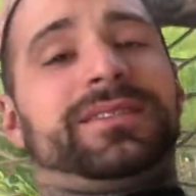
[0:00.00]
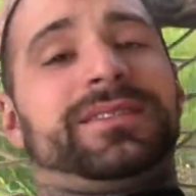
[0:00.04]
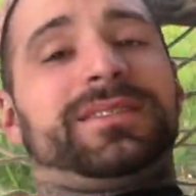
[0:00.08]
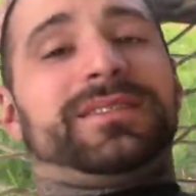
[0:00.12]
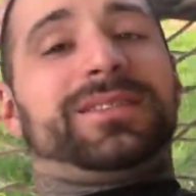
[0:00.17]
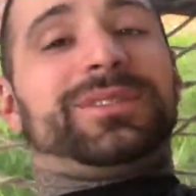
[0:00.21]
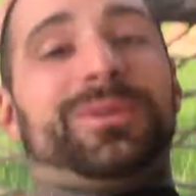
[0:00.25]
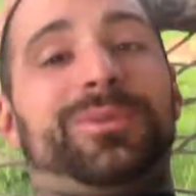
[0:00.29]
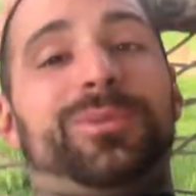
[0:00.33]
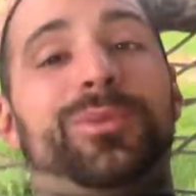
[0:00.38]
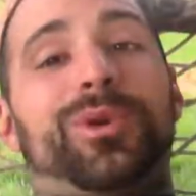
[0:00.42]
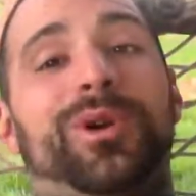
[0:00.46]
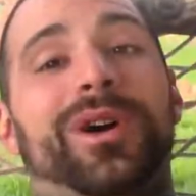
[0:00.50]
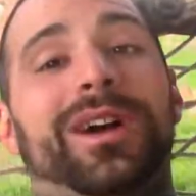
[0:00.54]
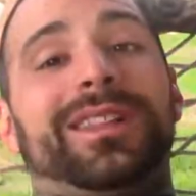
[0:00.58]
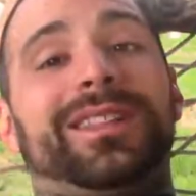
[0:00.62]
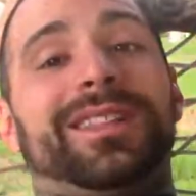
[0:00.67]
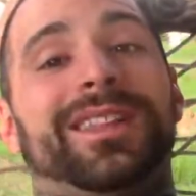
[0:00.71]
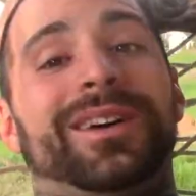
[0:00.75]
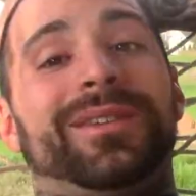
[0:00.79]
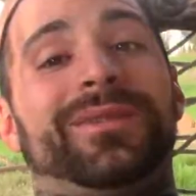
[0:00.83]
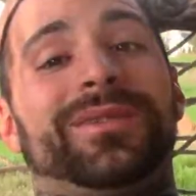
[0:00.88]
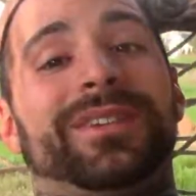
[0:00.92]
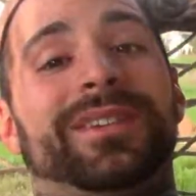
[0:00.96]
the more I
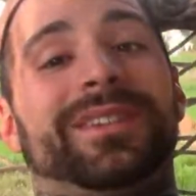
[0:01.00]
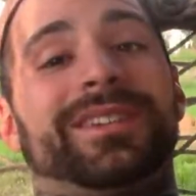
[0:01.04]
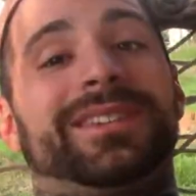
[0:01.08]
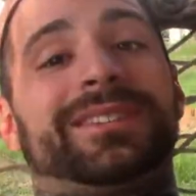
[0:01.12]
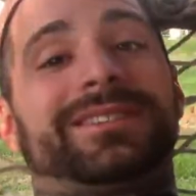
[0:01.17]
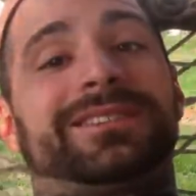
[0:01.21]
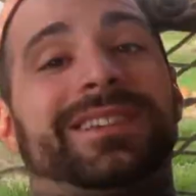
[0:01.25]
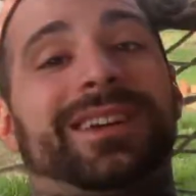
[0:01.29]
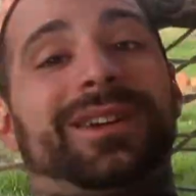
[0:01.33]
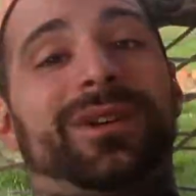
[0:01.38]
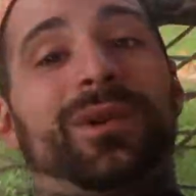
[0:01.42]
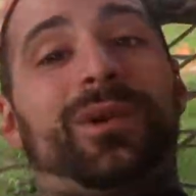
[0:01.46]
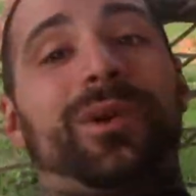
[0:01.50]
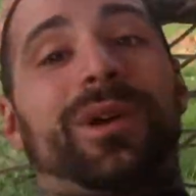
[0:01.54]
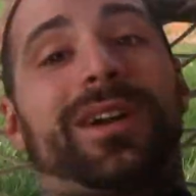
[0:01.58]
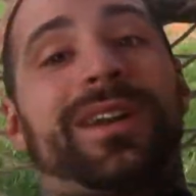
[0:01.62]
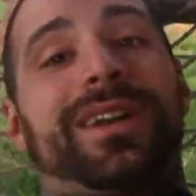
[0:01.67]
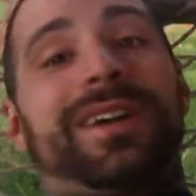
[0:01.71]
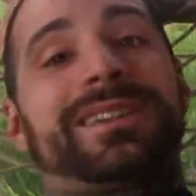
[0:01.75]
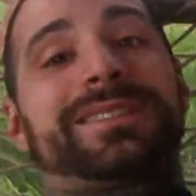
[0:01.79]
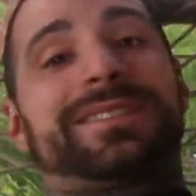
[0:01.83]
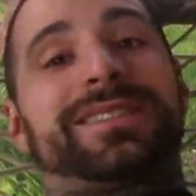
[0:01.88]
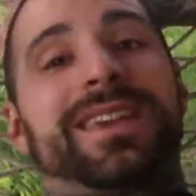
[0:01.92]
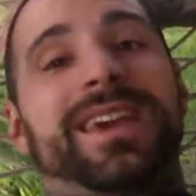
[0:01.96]
love it. It's like
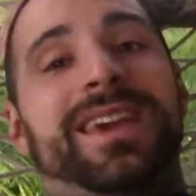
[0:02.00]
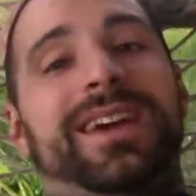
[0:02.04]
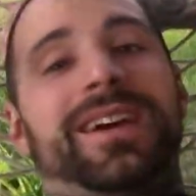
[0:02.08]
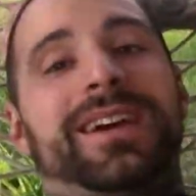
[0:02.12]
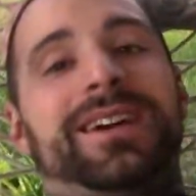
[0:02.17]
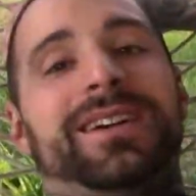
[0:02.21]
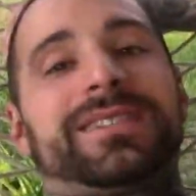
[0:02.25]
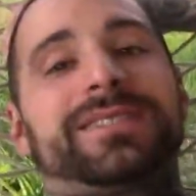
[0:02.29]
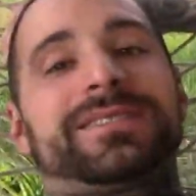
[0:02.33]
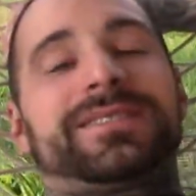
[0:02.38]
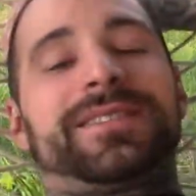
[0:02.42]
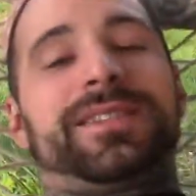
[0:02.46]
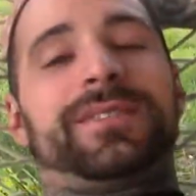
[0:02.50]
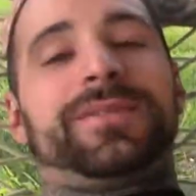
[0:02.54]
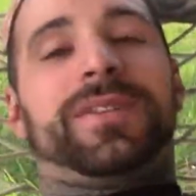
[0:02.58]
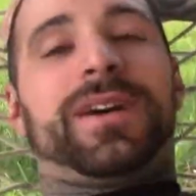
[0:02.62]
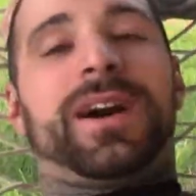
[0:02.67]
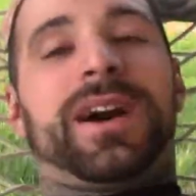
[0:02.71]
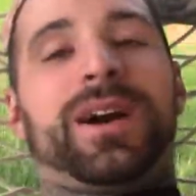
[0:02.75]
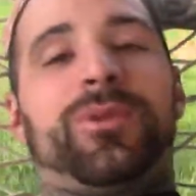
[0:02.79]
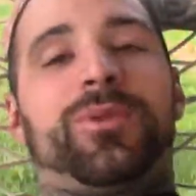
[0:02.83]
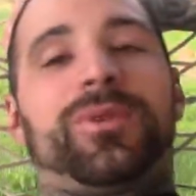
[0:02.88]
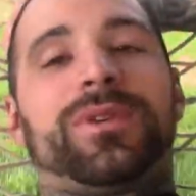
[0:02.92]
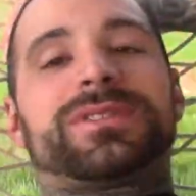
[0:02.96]
organized chaos. If
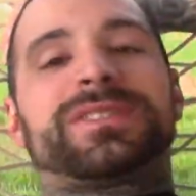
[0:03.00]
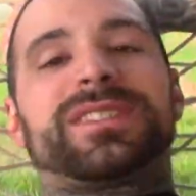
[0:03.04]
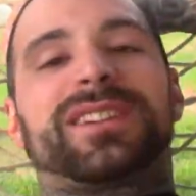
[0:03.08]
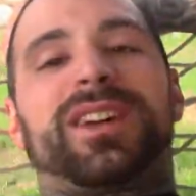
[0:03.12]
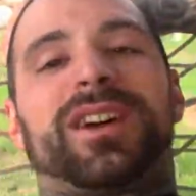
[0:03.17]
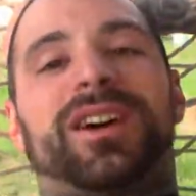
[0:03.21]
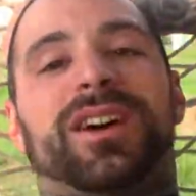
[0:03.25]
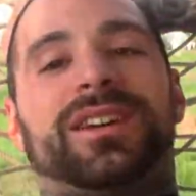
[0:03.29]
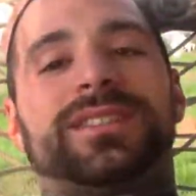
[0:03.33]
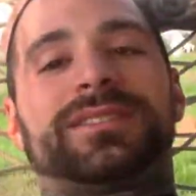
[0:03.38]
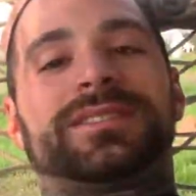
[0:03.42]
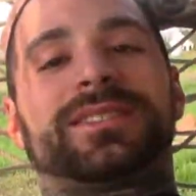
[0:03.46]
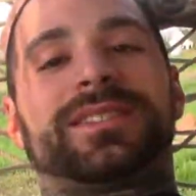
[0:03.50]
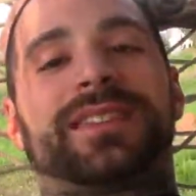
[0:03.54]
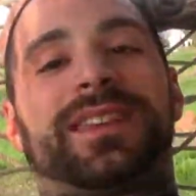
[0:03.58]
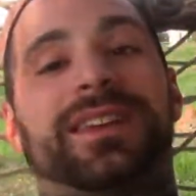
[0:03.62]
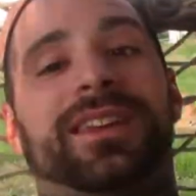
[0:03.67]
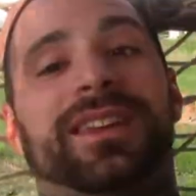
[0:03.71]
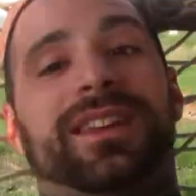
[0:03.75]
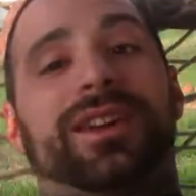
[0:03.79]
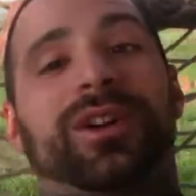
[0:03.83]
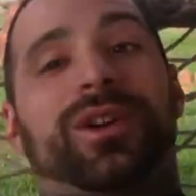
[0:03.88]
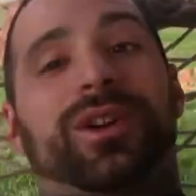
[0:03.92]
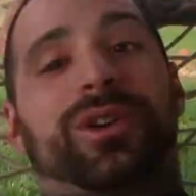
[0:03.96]
I wasn't constantly
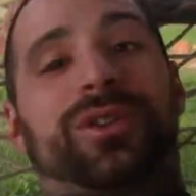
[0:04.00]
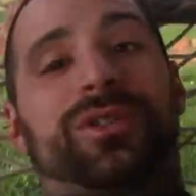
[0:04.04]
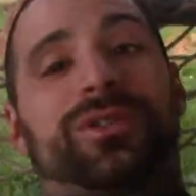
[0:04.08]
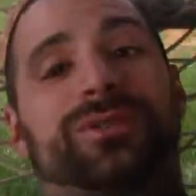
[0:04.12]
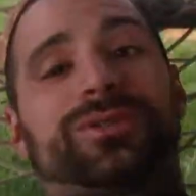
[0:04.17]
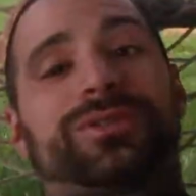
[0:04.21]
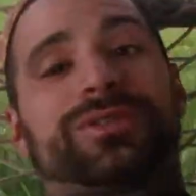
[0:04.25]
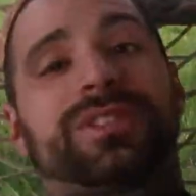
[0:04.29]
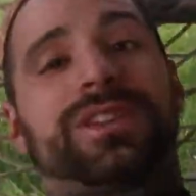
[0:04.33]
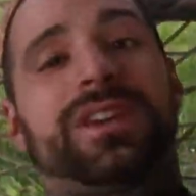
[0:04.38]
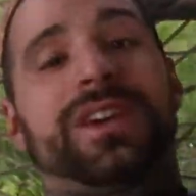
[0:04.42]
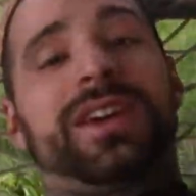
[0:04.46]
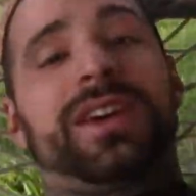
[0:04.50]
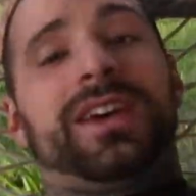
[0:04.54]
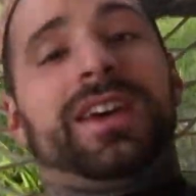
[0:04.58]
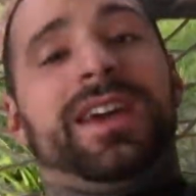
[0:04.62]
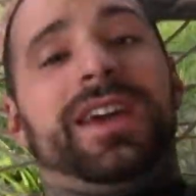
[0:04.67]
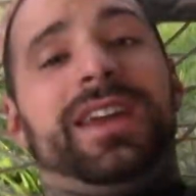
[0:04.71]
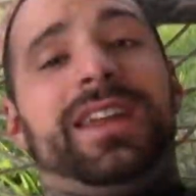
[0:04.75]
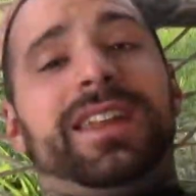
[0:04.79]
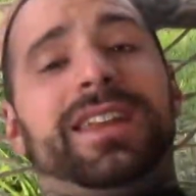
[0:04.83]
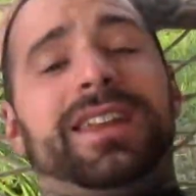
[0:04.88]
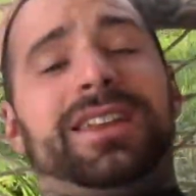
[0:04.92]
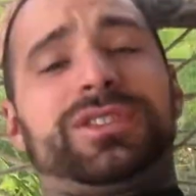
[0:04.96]
hitting hurdles
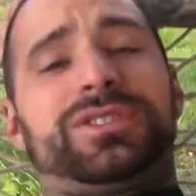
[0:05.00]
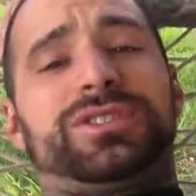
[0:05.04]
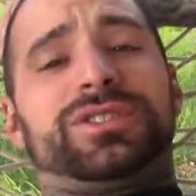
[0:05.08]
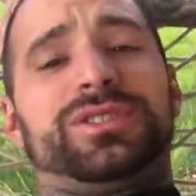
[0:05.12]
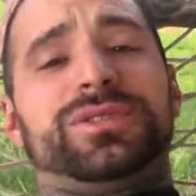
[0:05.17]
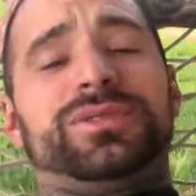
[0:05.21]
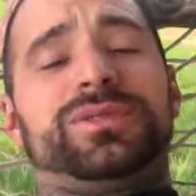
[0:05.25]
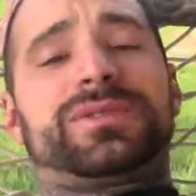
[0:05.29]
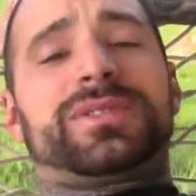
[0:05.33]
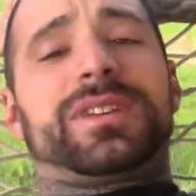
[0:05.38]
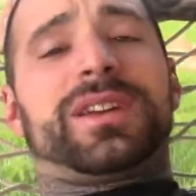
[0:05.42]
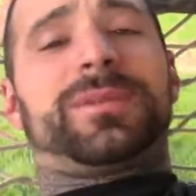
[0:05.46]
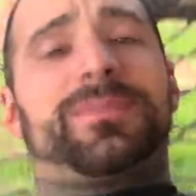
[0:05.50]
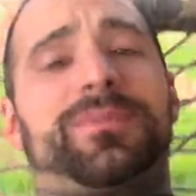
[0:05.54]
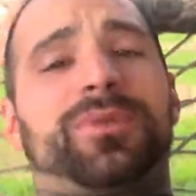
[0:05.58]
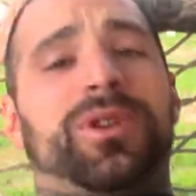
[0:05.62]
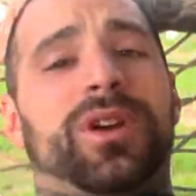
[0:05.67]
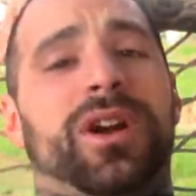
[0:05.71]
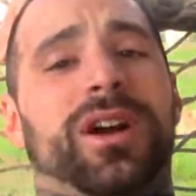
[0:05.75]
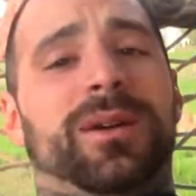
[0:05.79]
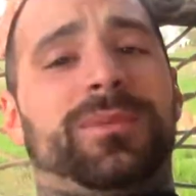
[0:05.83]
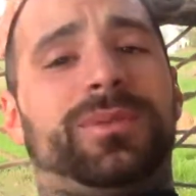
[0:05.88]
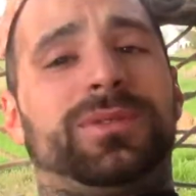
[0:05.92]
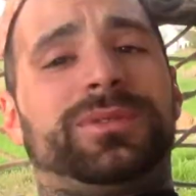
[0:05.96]
and issues and
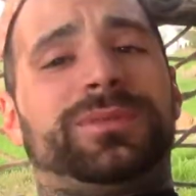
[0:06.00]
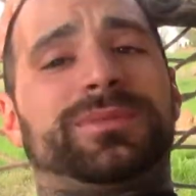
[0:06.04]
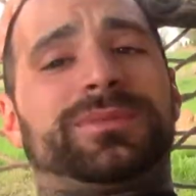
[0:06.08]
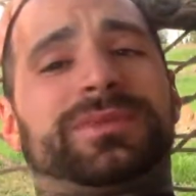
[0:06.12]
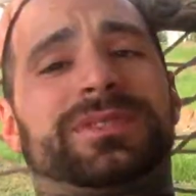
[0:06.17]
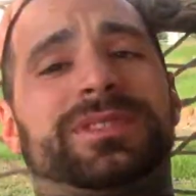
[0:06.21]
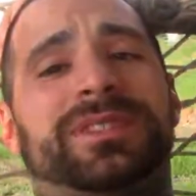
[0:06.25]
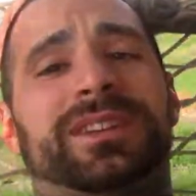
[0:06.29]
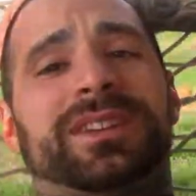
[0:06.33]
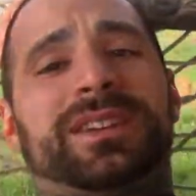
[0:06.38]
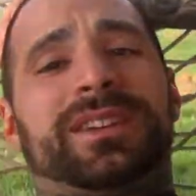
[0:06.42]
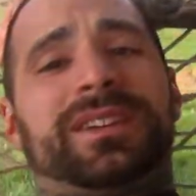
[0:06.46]
problems,